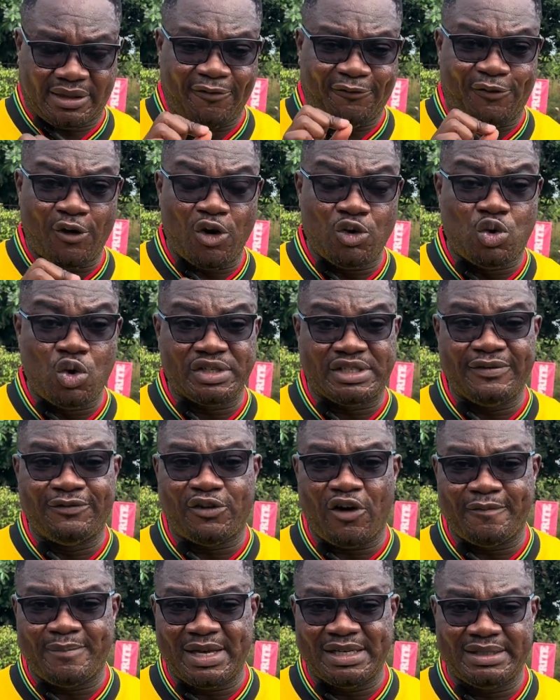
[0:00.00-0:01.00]
4 goals
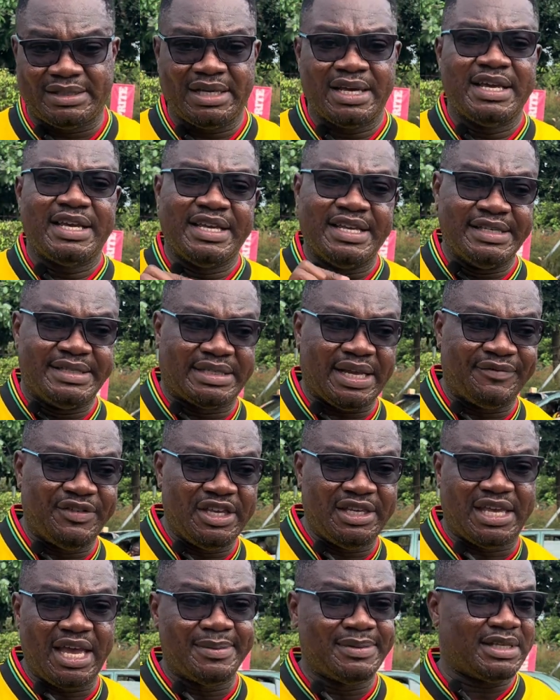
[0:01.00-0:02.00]
involvement in
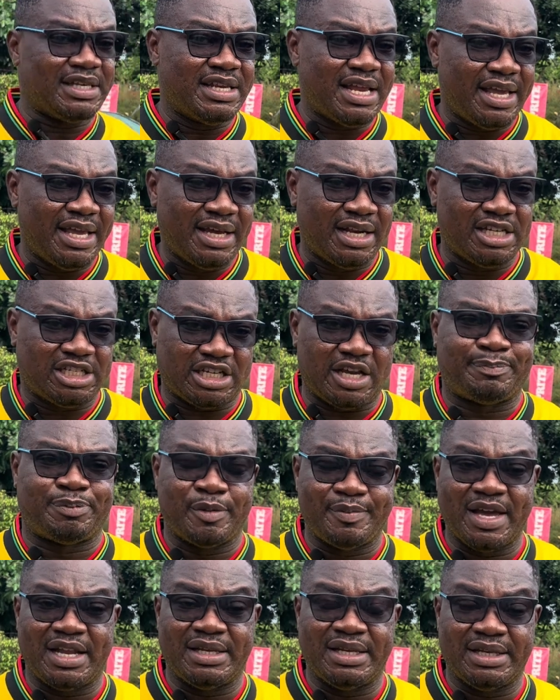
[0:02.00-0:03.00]
7 games in the English
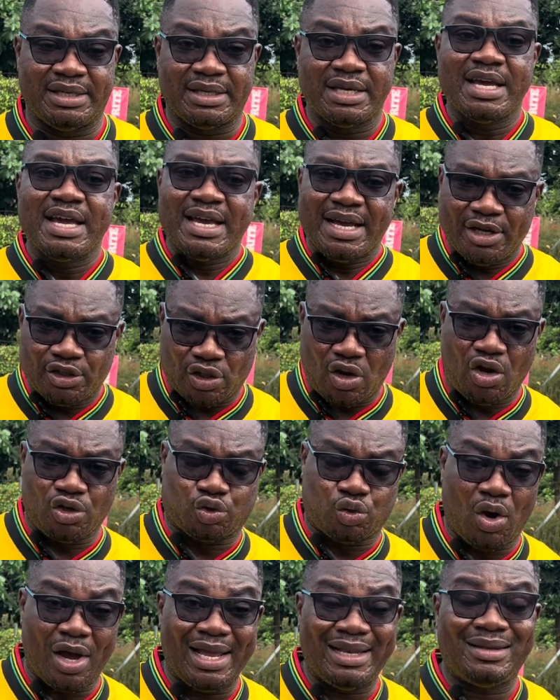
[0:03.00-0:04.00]
Premier League, is
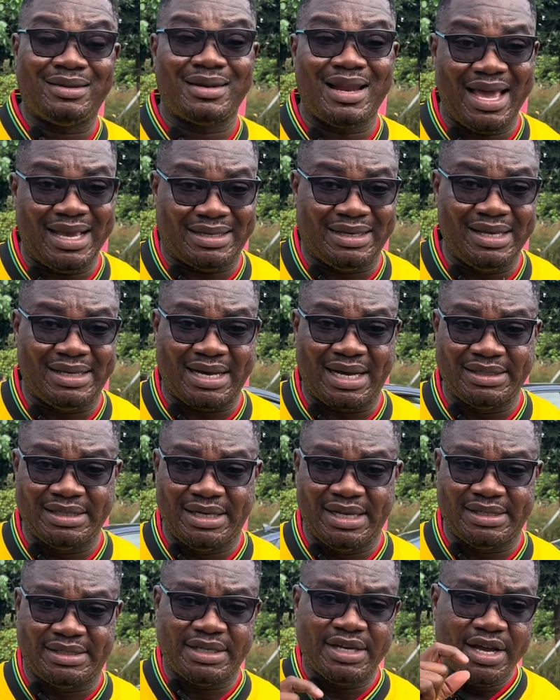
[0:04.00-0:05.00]
also a likely
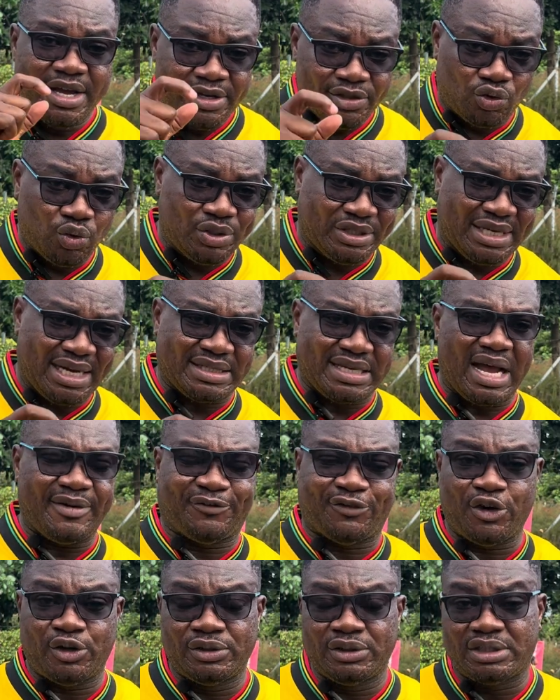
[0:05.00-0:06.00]
candidate to start
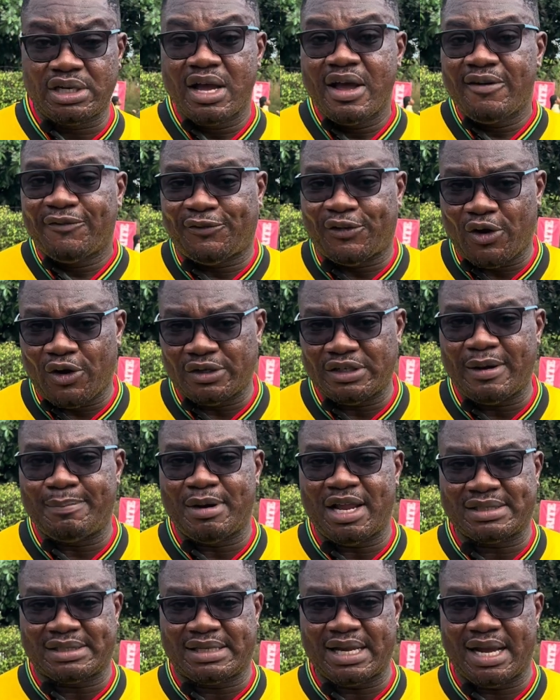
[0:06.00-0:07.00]
up front for the
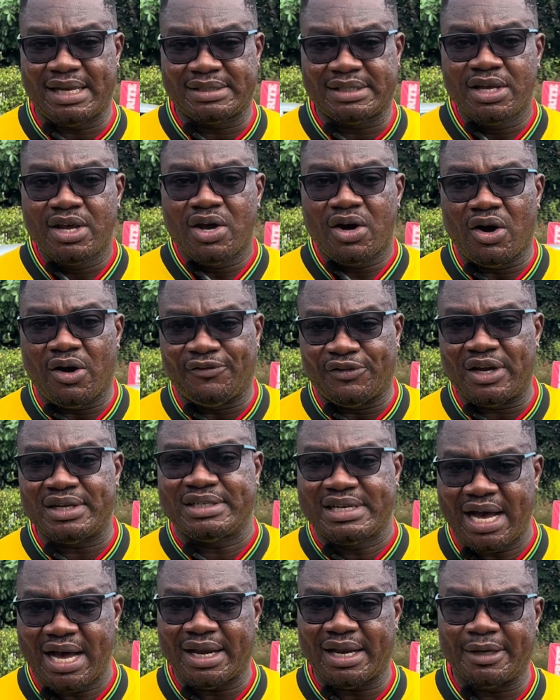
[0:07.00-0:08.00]
Black Stars of
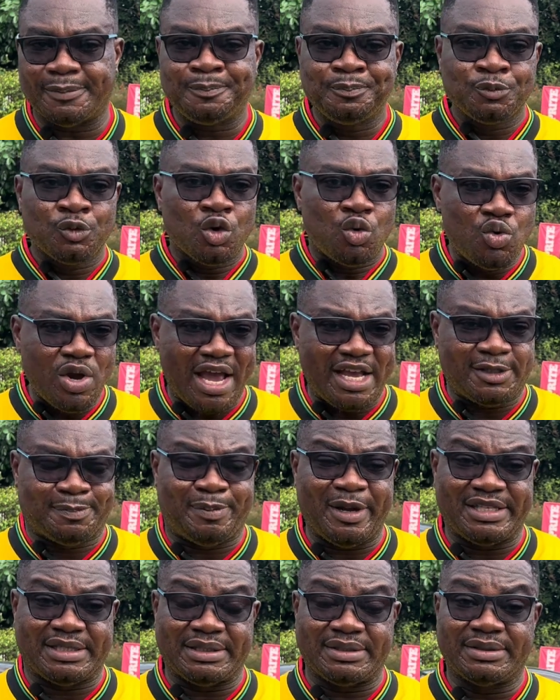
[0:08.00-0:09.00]
Ghana. We are
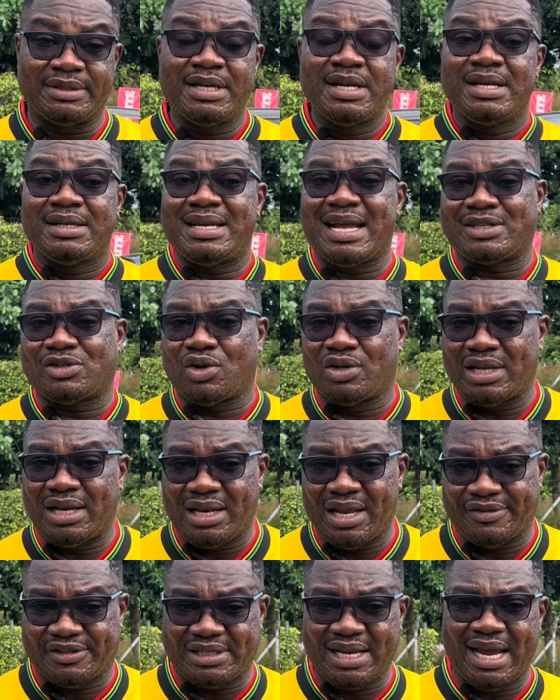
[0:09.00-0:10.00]
expecting that on the
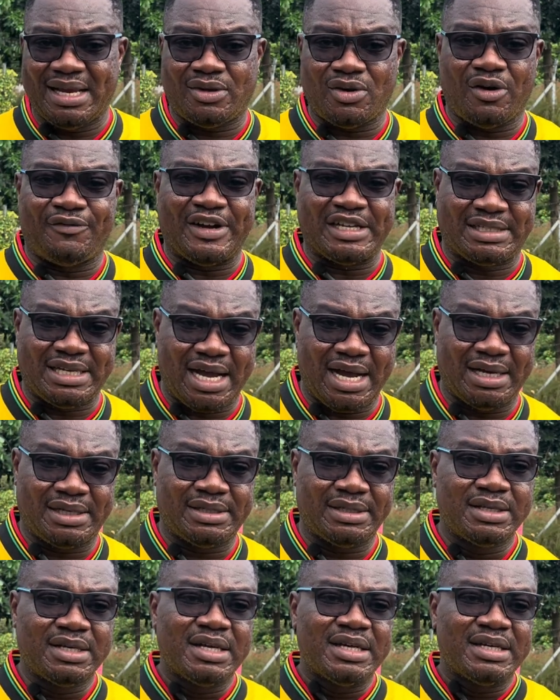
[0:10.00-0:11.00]
left side of attack,
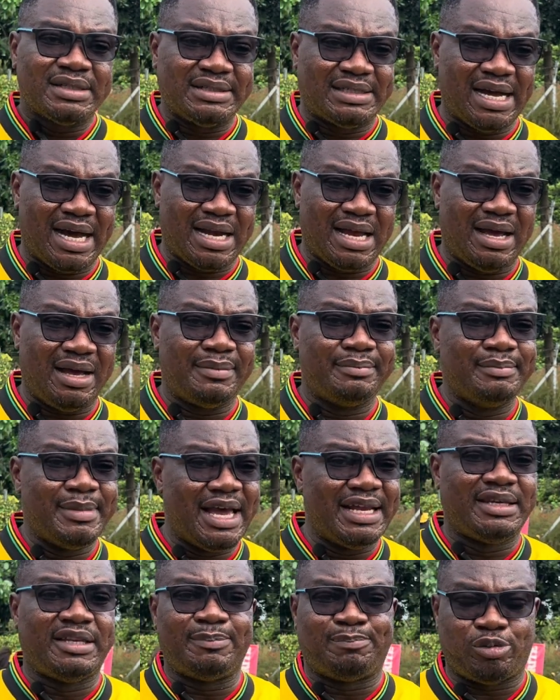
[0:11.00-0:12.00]
Ghana
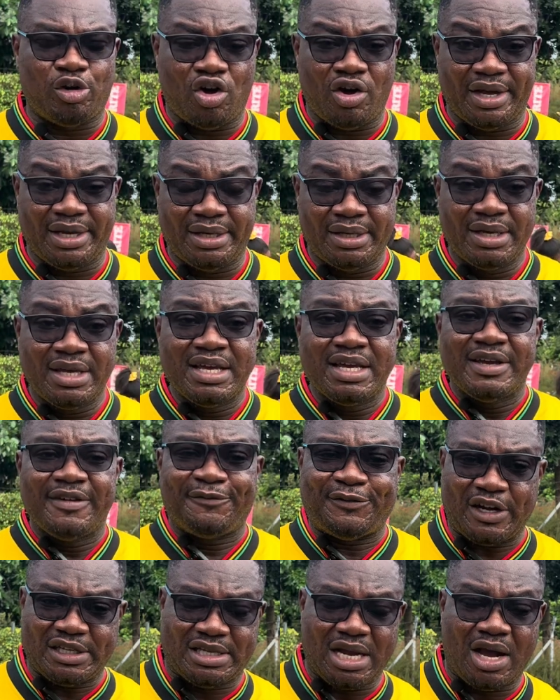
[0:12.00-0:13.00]
may deploy
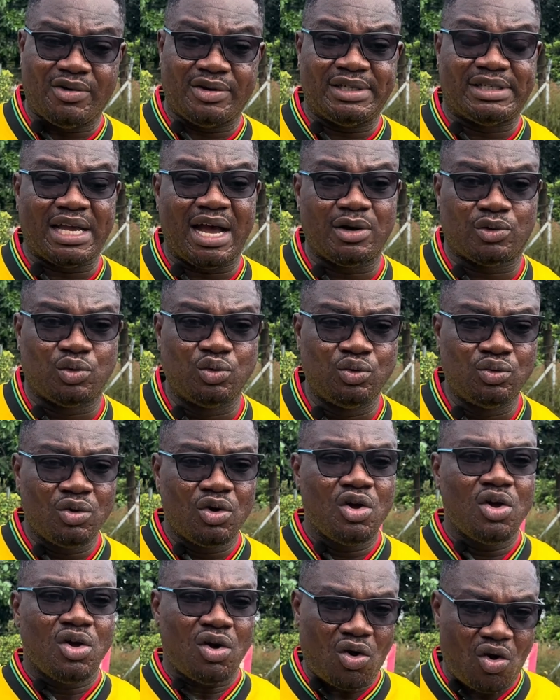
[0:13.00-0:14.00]
Fatau Isaku
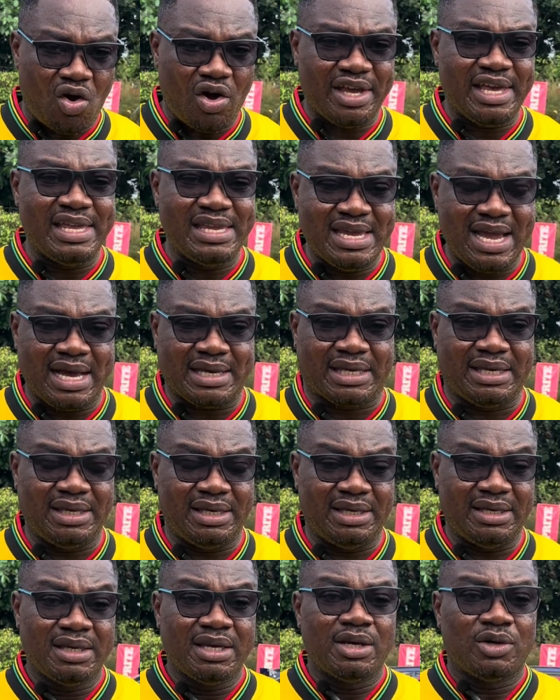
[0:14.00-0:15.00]
or
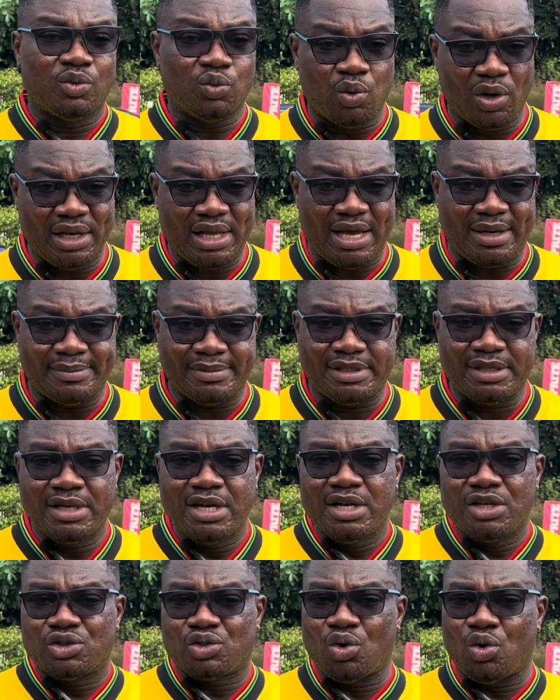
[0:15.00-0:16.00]
Iñaki Williams.
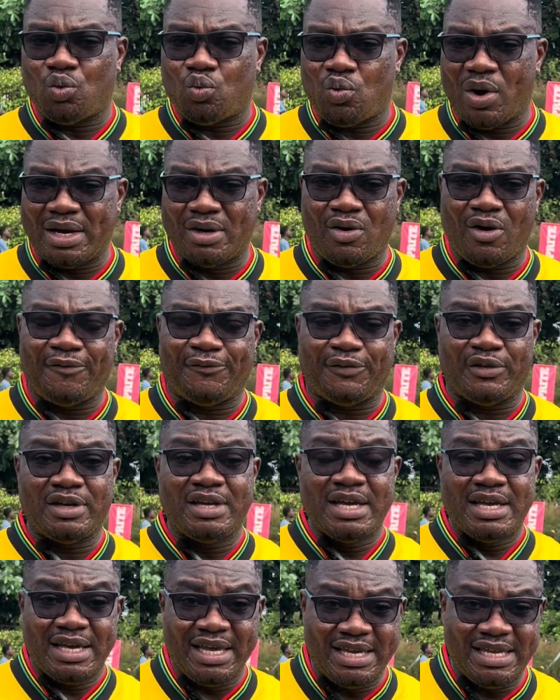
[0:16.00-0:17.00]
So one of
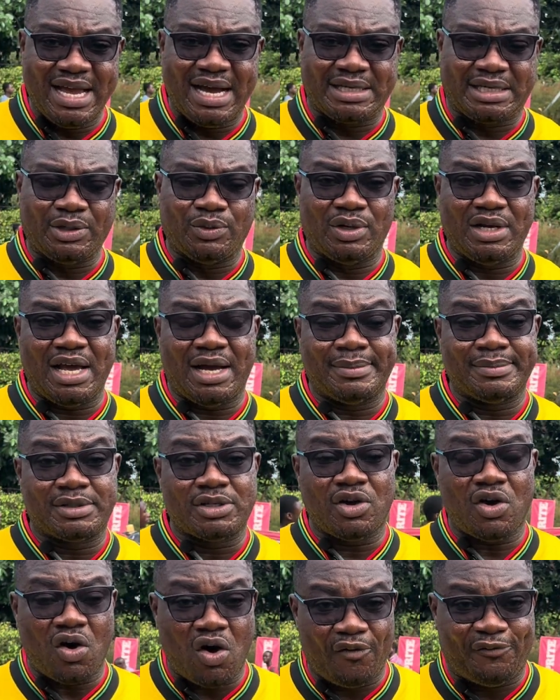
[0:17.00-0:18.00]
Iñaki
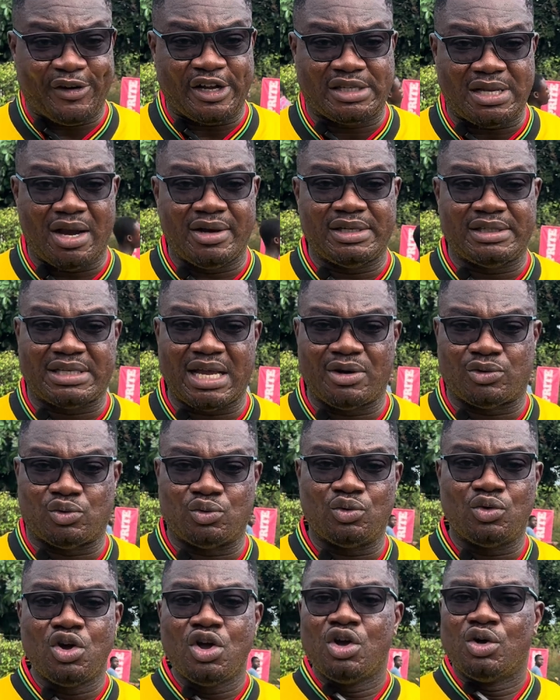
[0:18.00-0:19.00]
Williams or Fatau
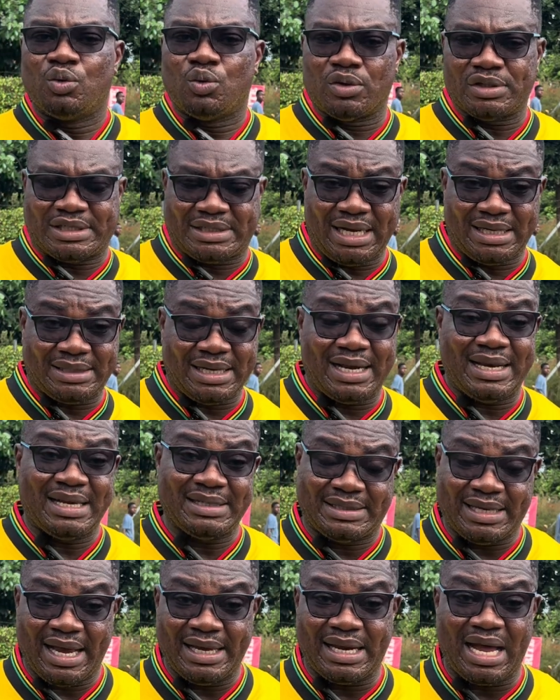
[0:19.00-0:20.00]
Isaku will start at that
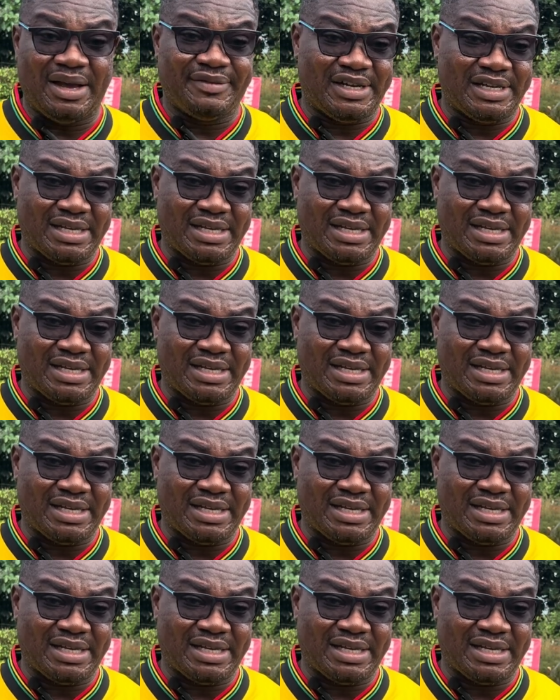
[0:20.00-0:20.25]
side.